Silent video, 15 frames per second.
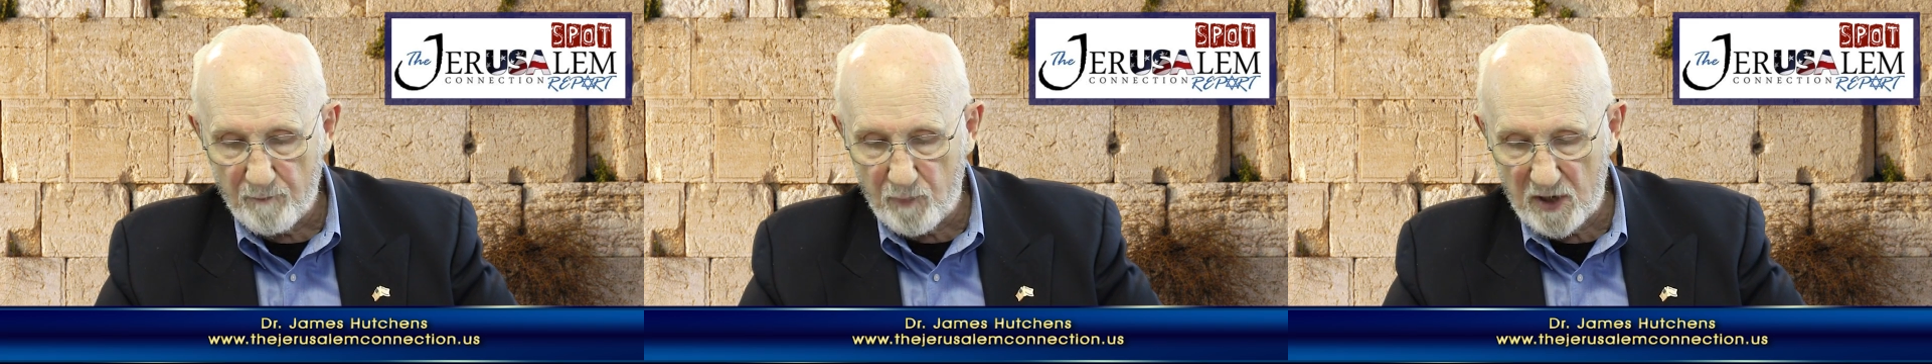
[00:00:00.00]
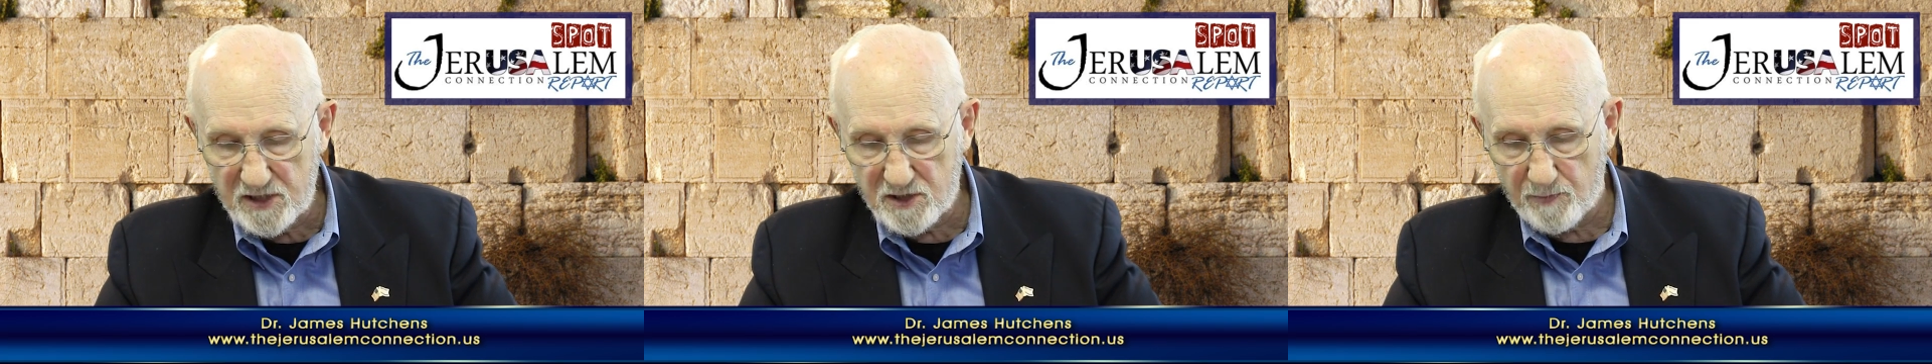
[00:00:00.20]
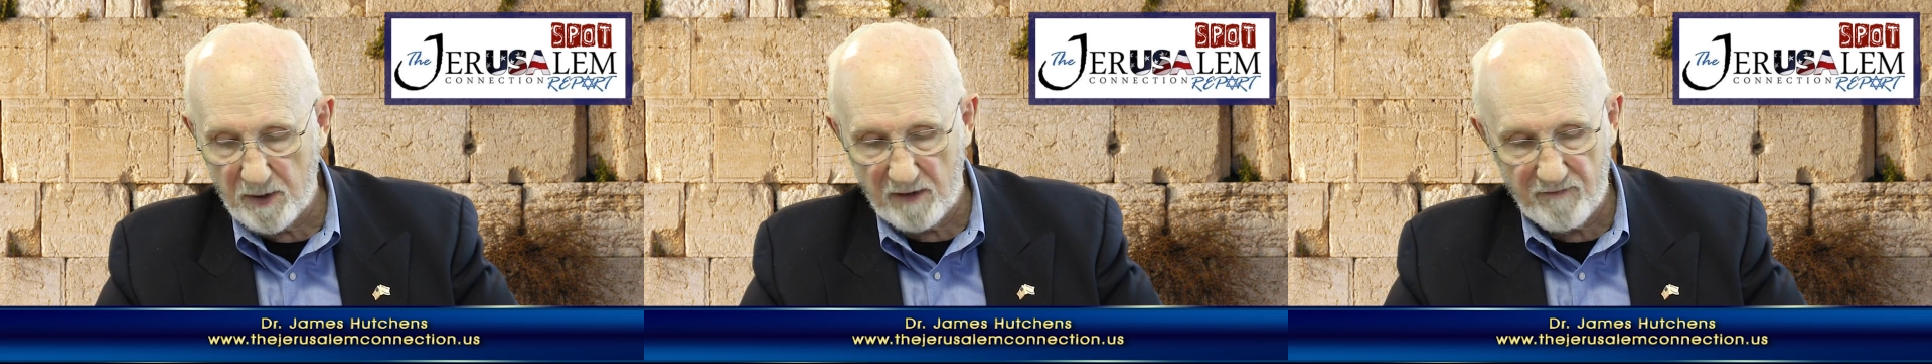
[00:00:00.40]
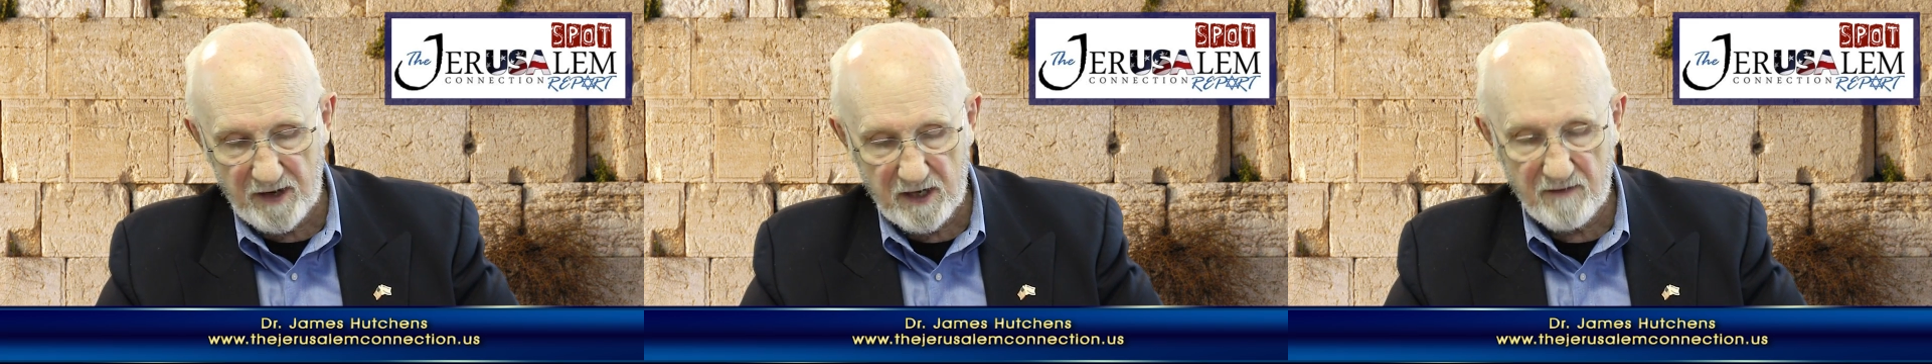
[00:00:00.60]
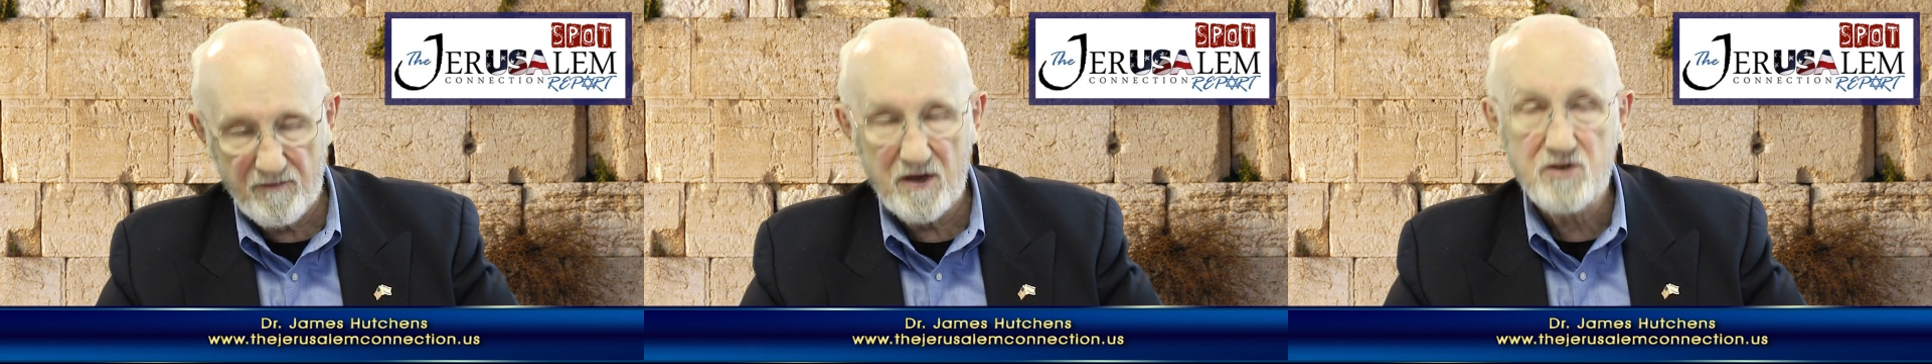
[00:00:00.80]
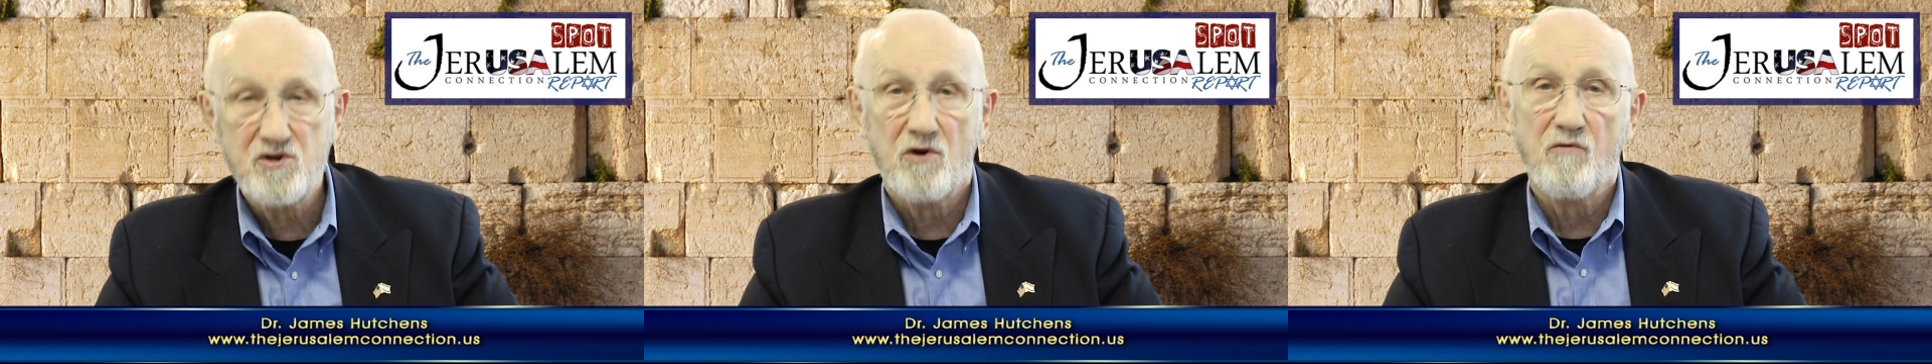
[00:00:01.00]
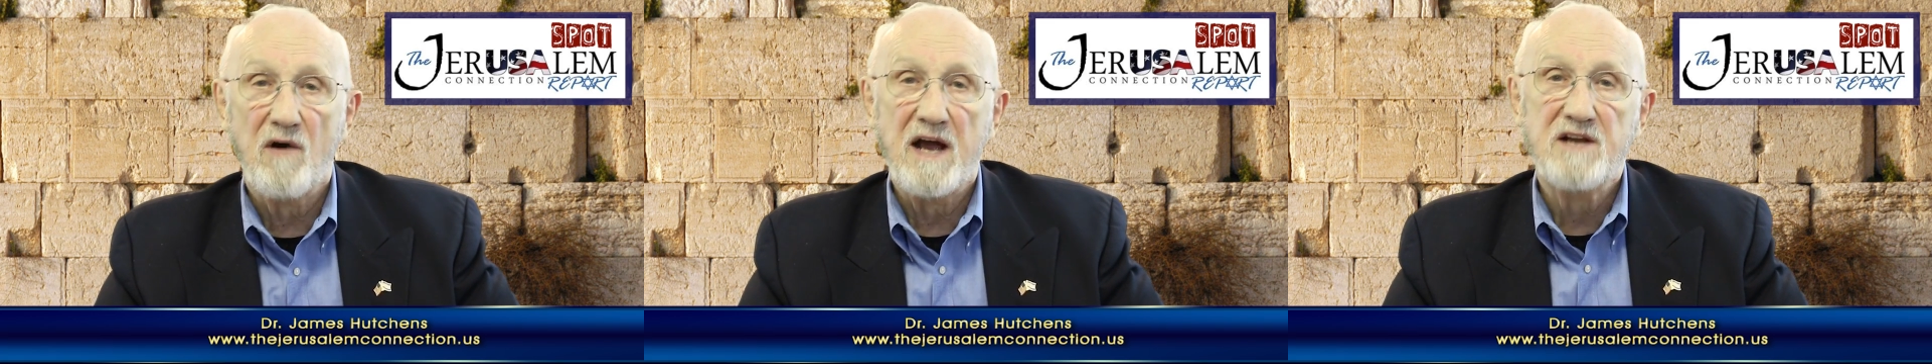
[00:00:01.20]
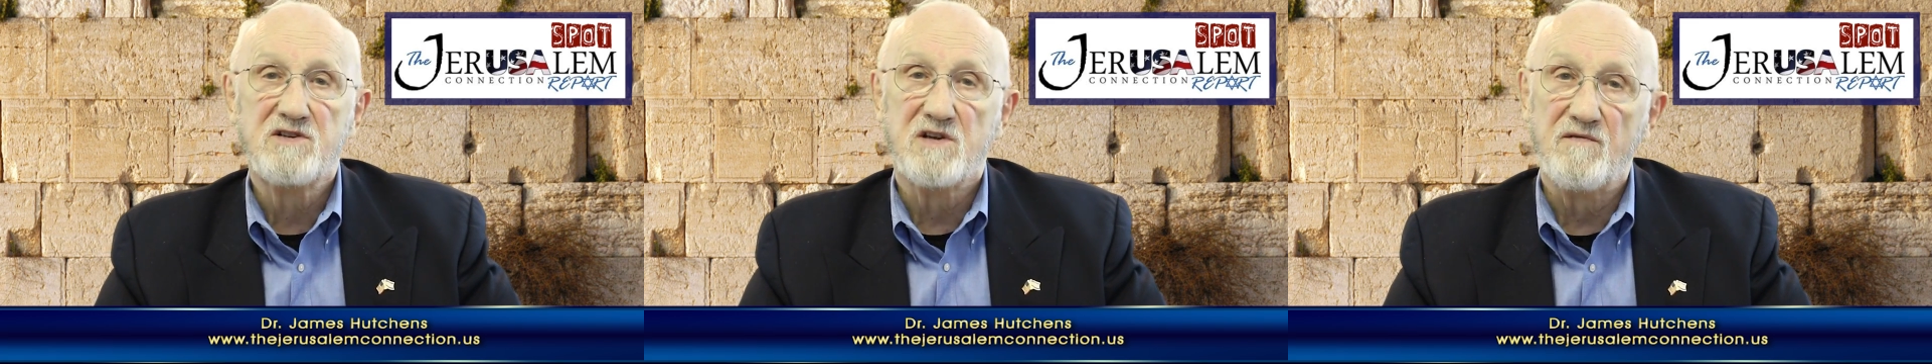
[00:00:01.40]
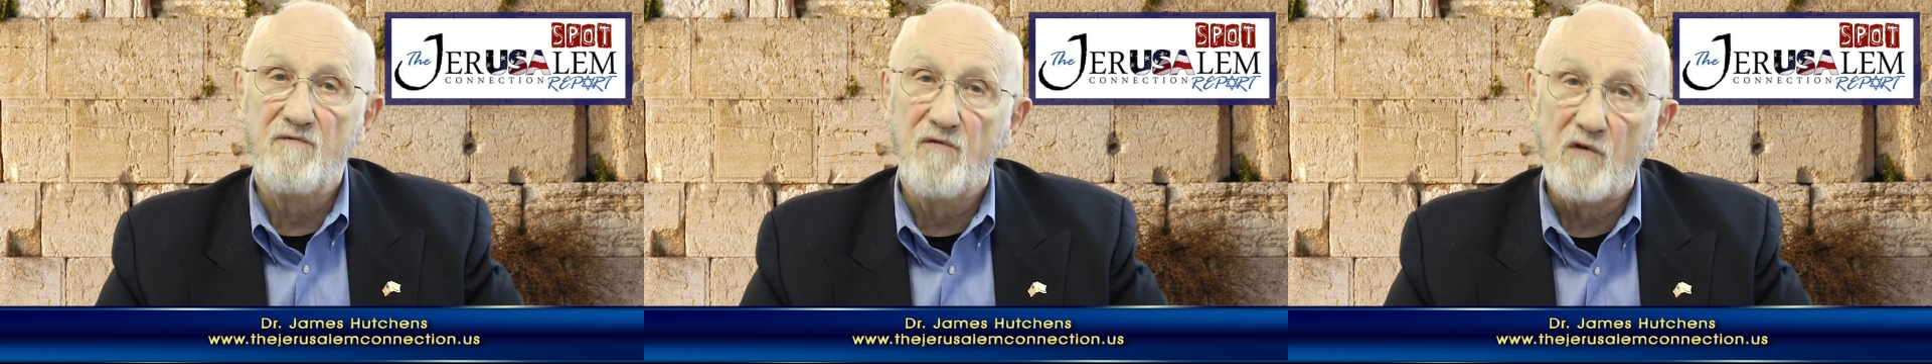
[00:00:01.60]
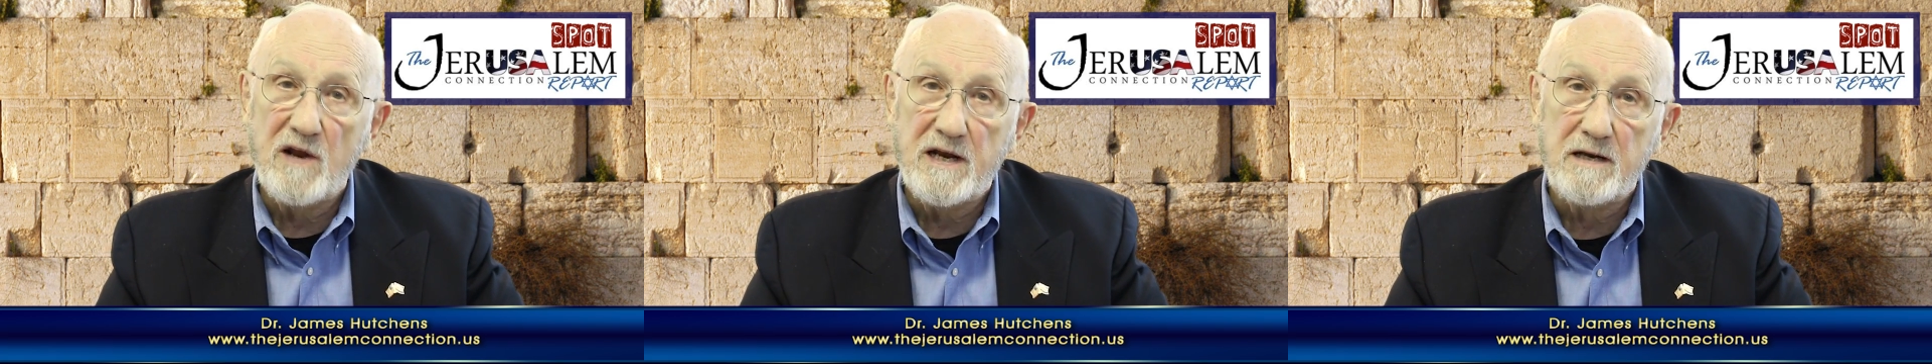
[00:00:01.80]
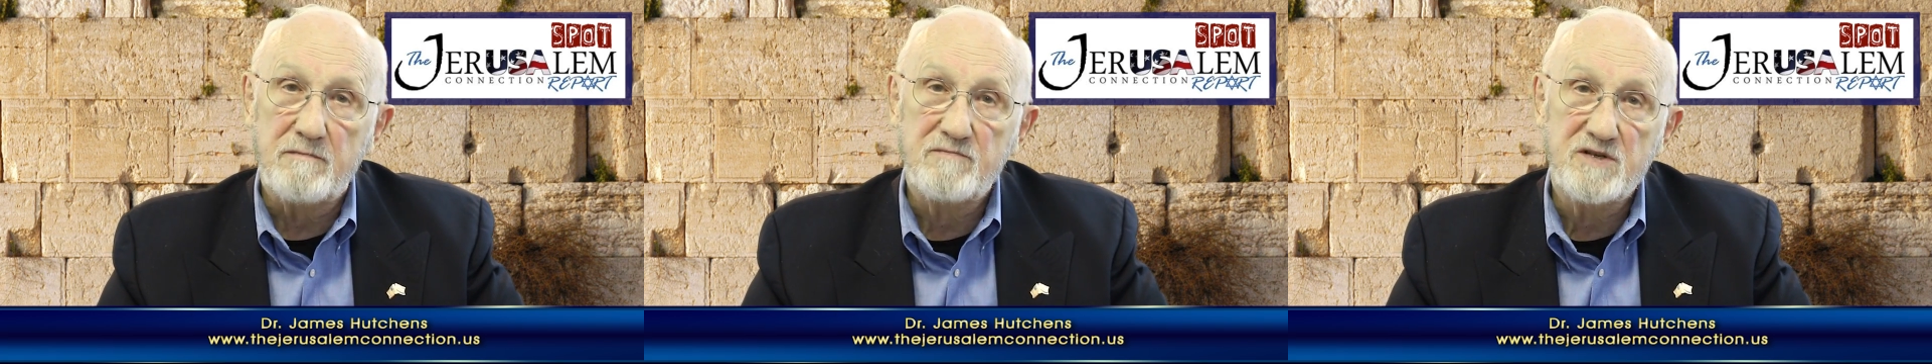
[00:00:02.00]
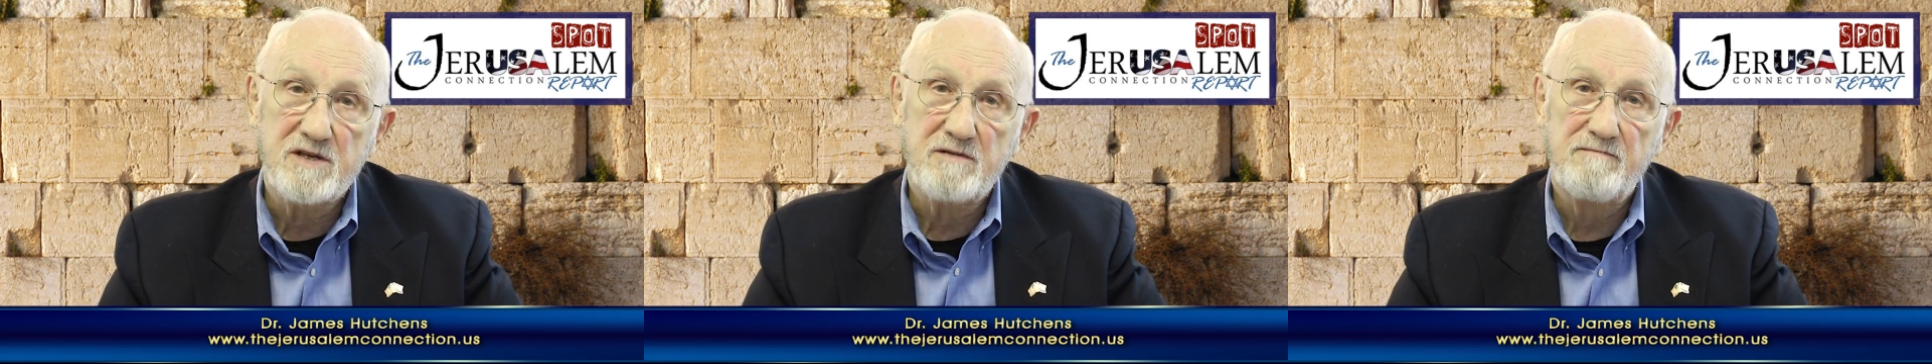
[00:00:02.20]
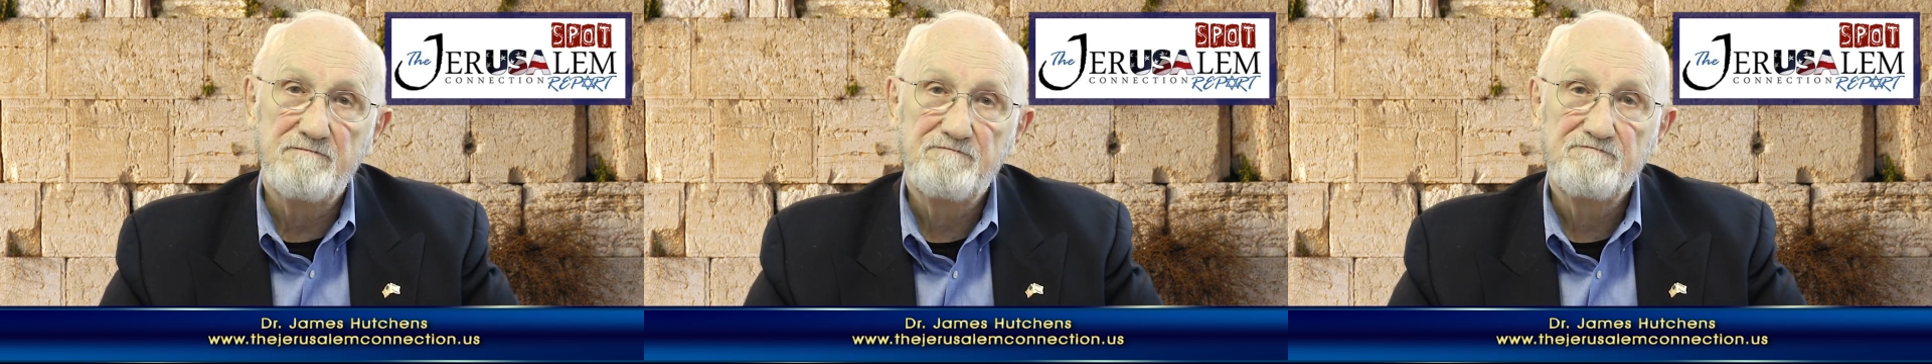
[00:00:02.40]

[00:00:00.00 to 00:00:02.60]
principle of individual rights and freedoms.